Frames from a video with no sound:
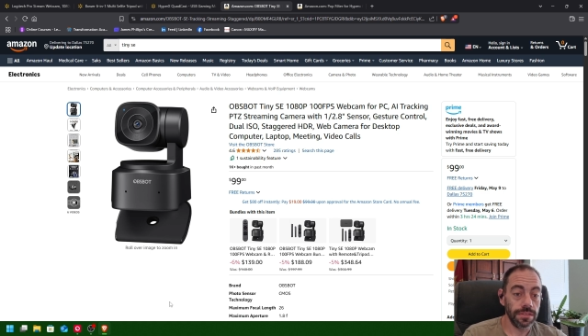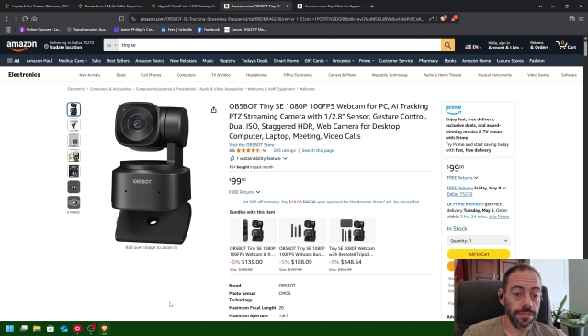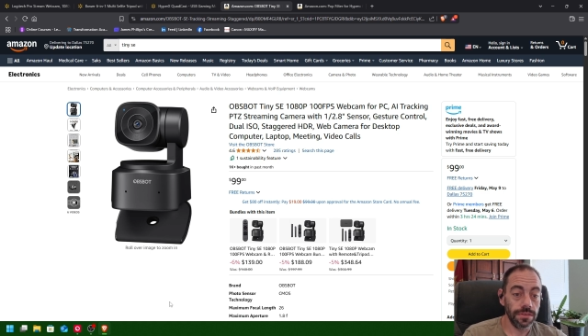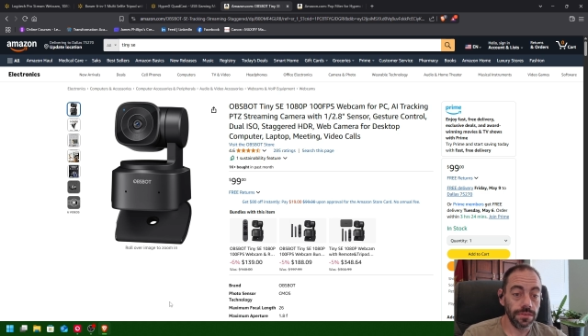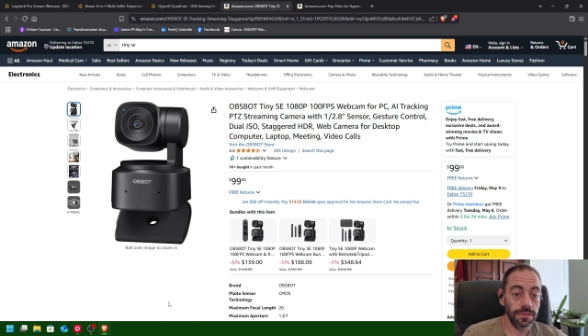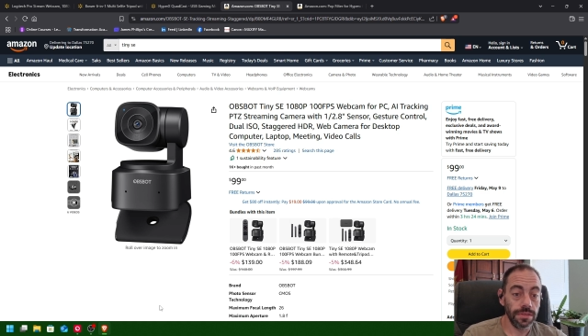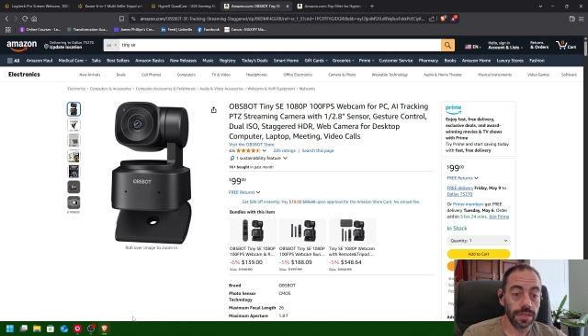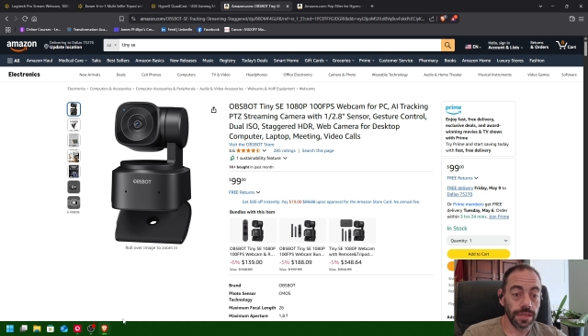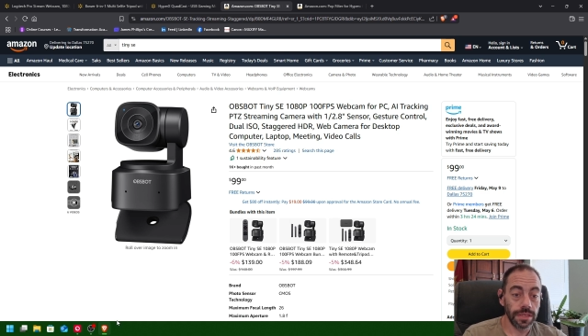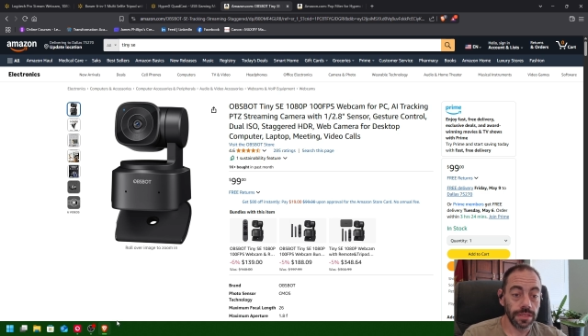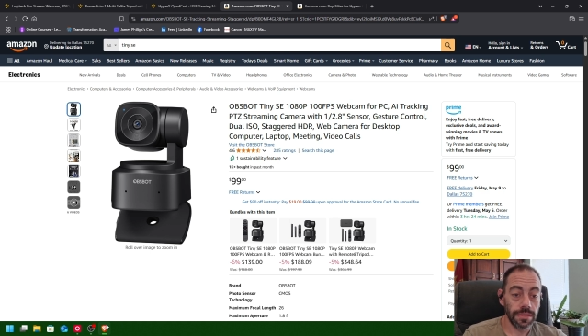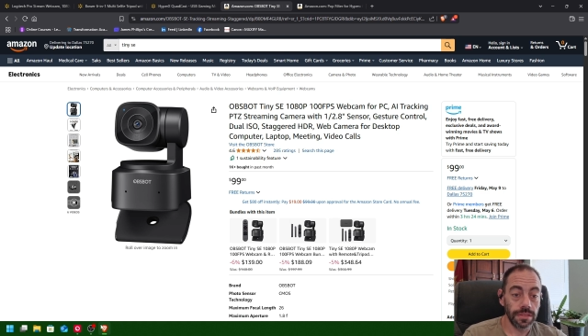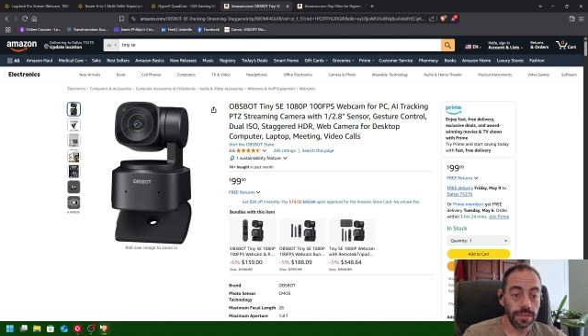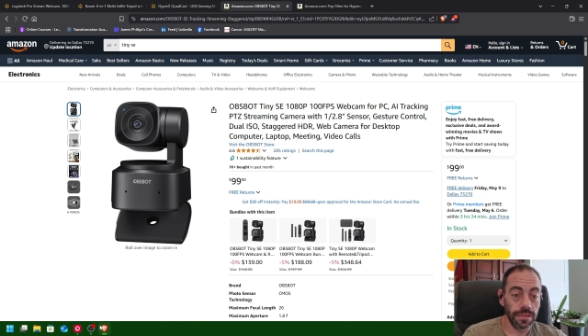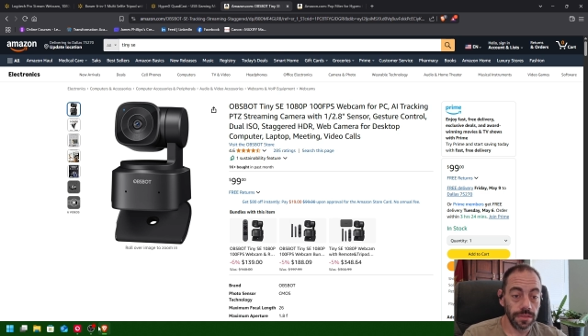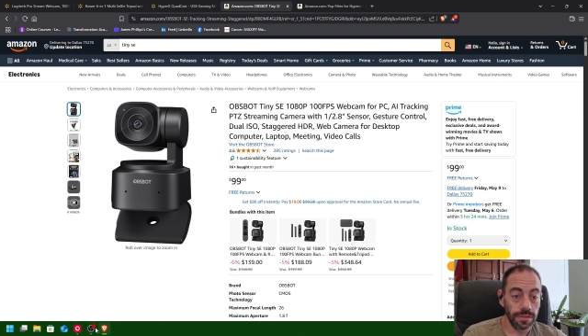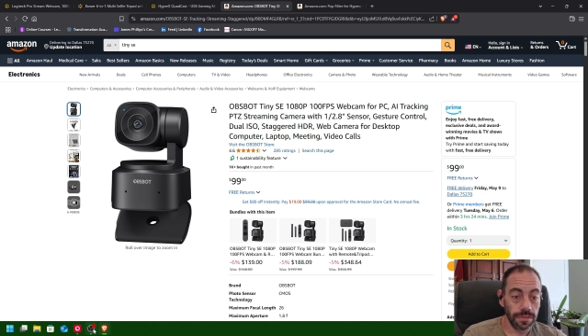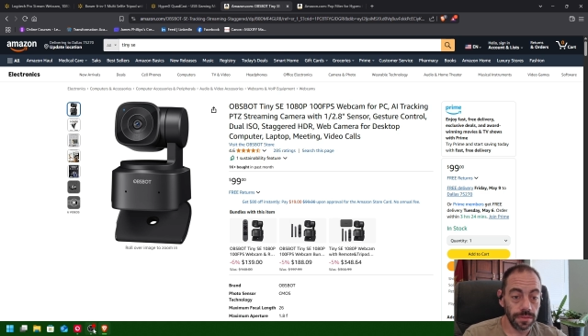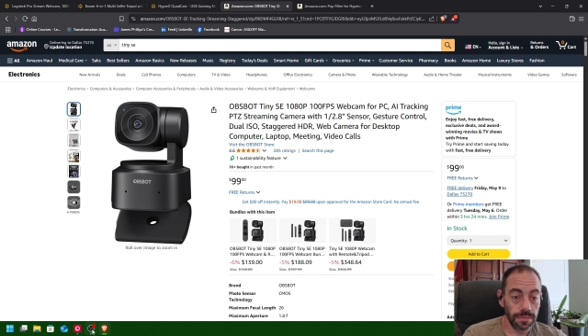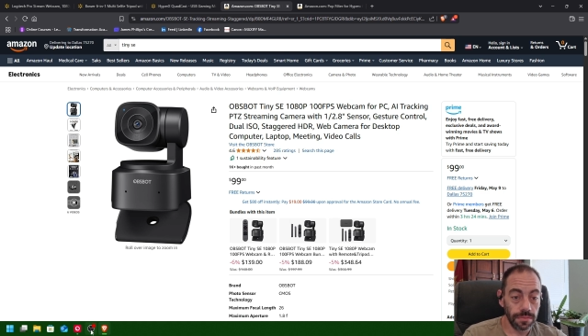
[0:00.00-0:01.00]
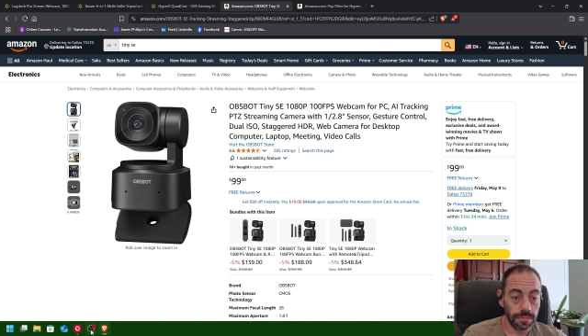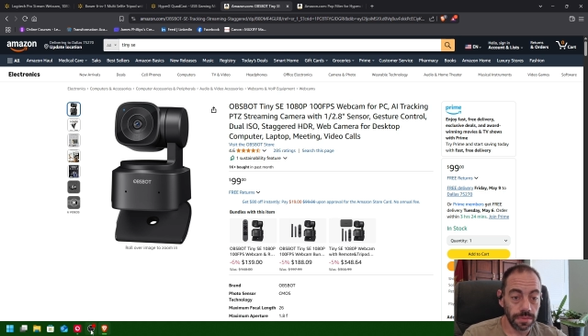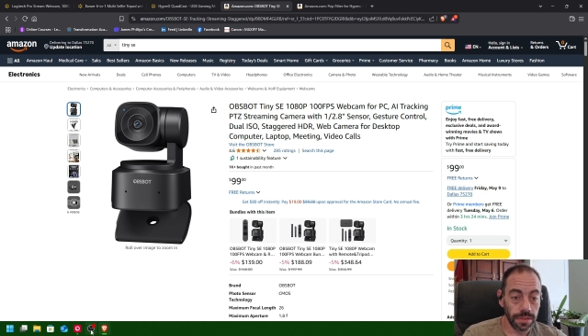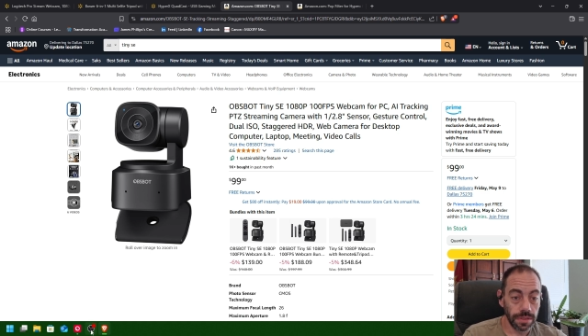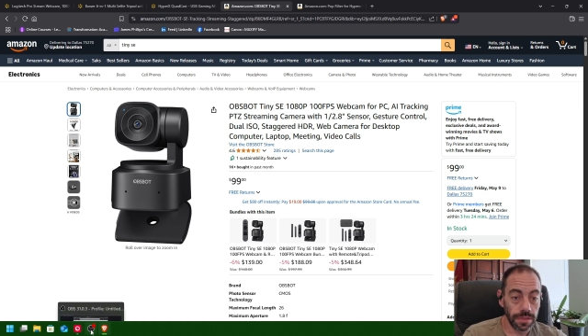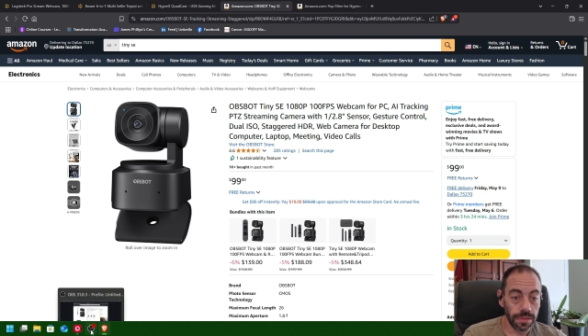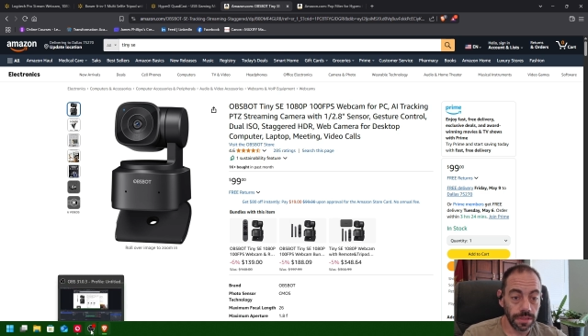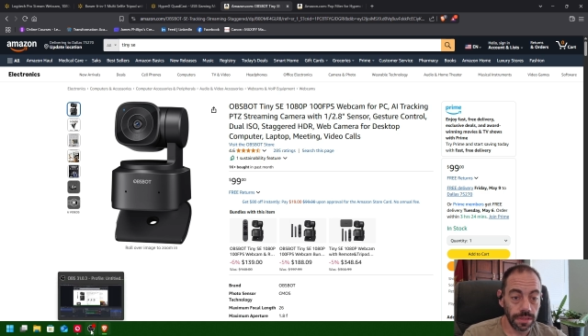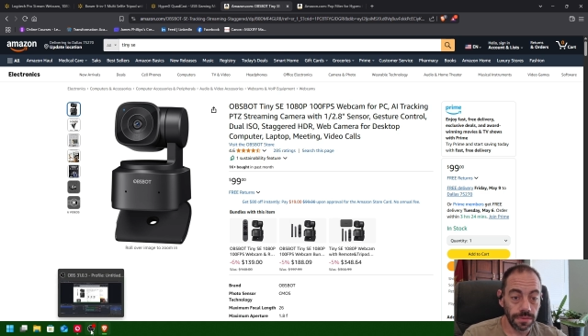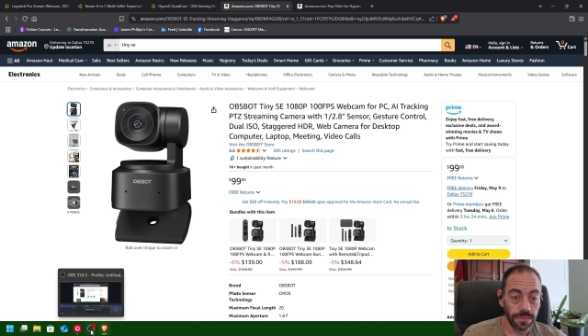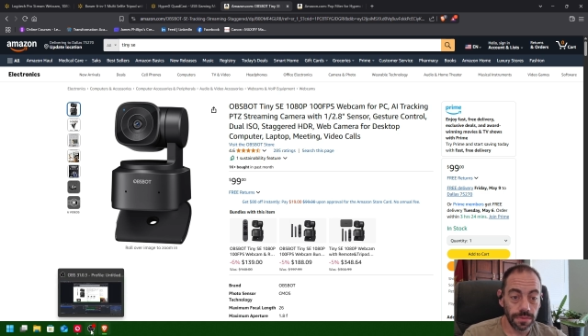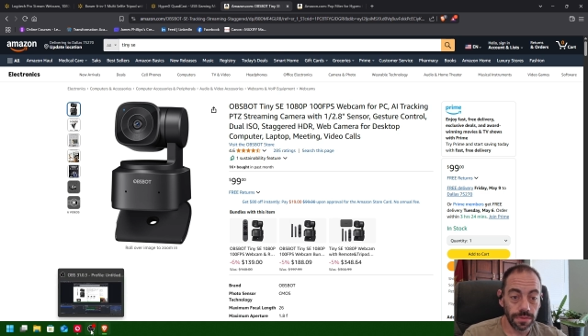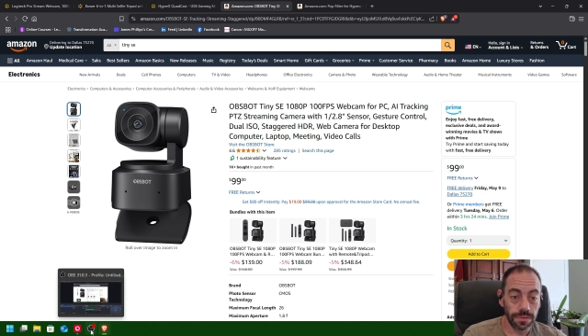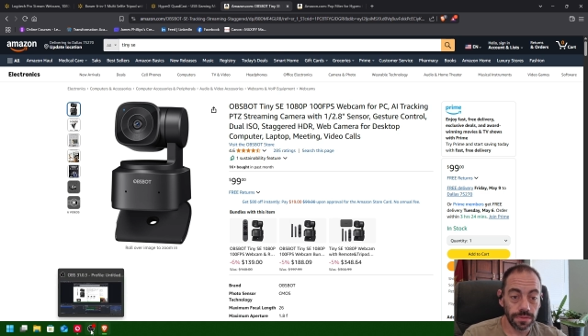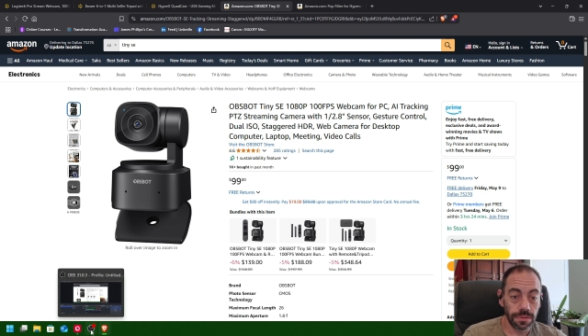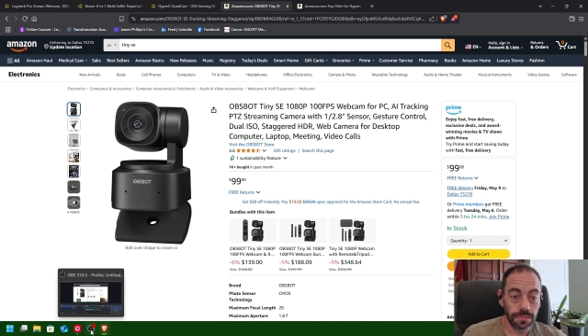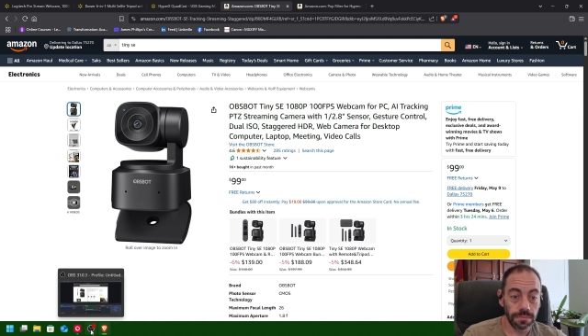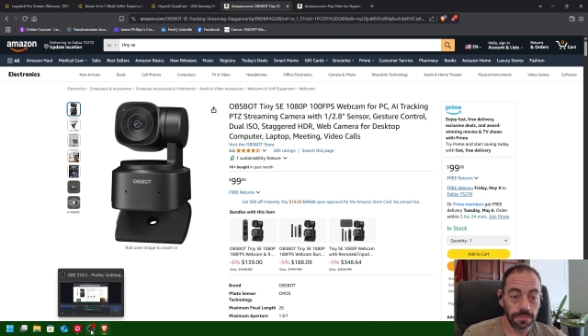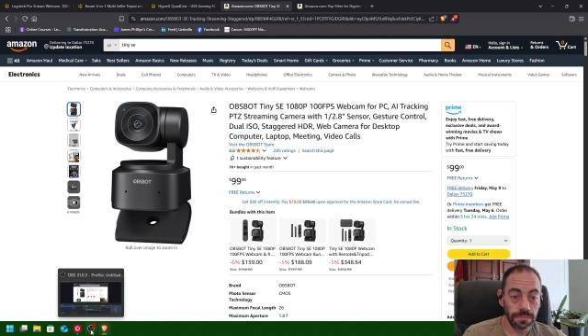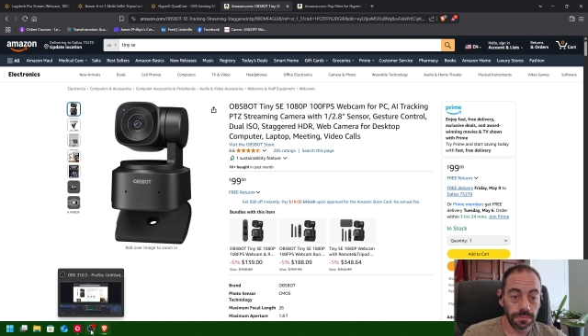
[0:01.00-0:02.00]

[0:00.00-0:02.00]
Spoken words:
do that, but it was a